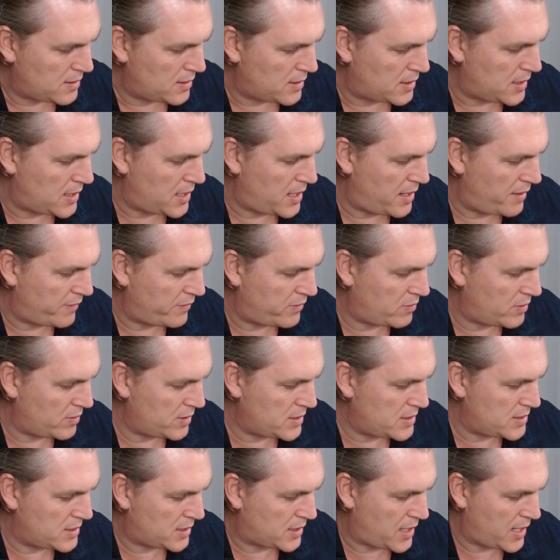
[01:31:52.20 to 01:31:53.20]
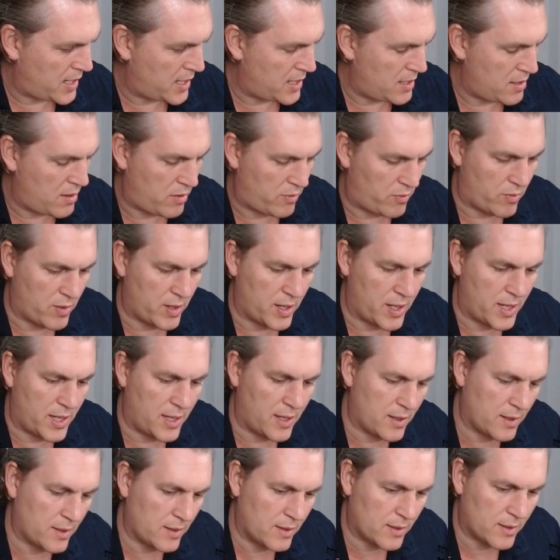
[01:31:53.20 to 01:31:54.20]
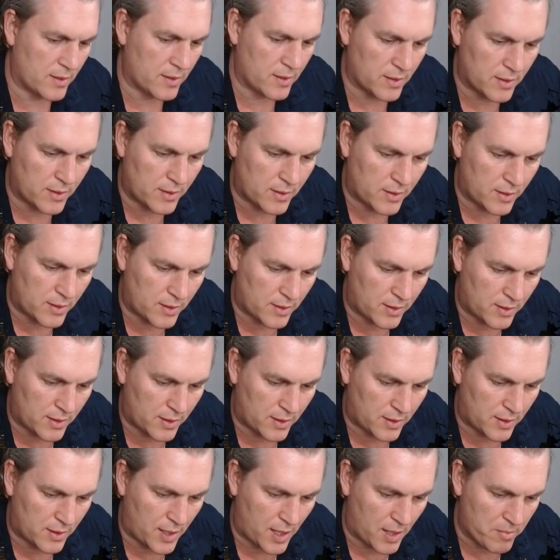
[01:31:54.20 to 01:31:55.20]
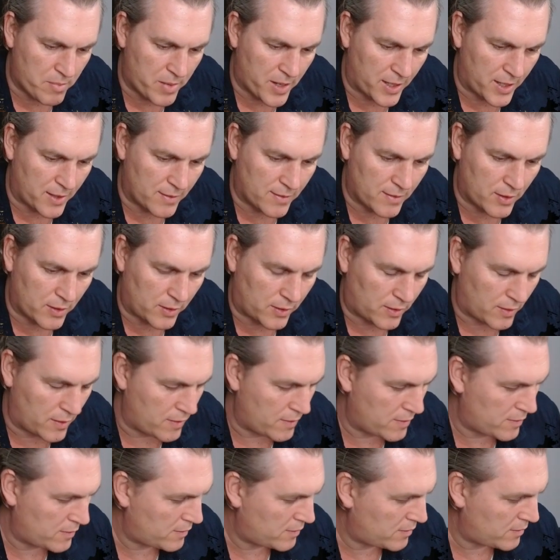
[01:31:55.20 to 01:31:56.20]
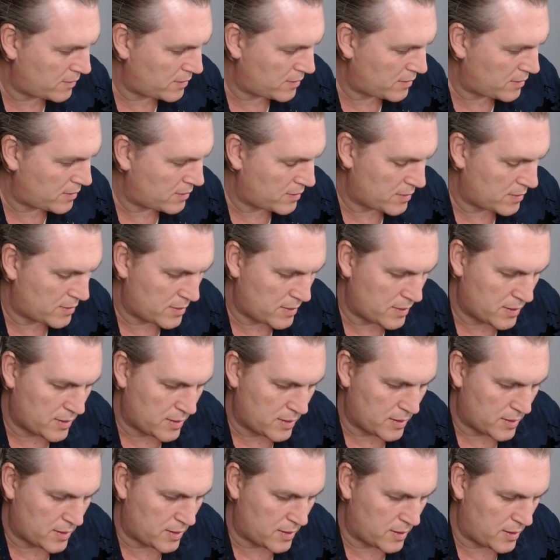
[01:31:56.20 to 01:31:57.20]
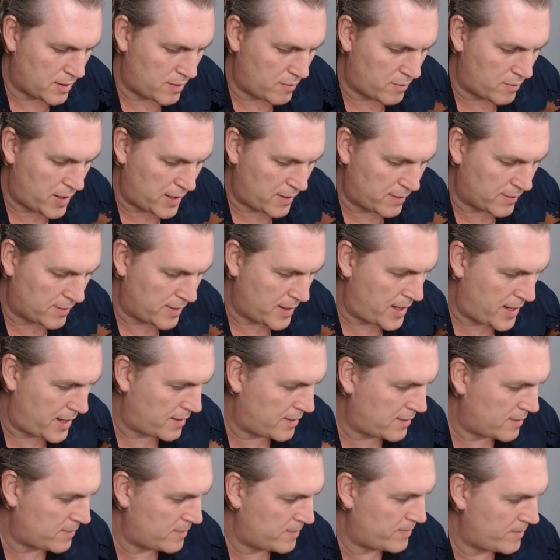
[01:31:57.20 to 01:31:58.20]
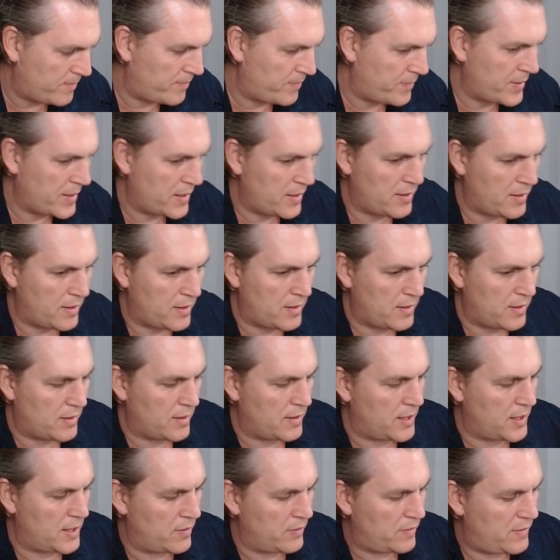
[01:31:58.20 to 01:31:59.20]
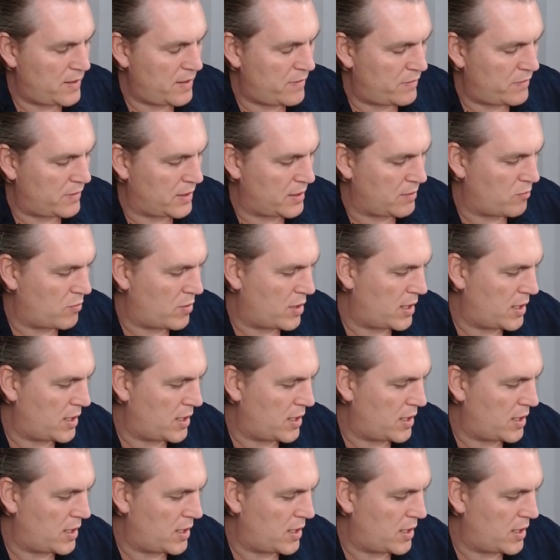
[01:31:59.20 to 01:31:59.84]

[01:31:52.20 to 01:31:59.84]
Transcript: Afterwards, gain 3 campaign tokens. Erase that. There was definitely a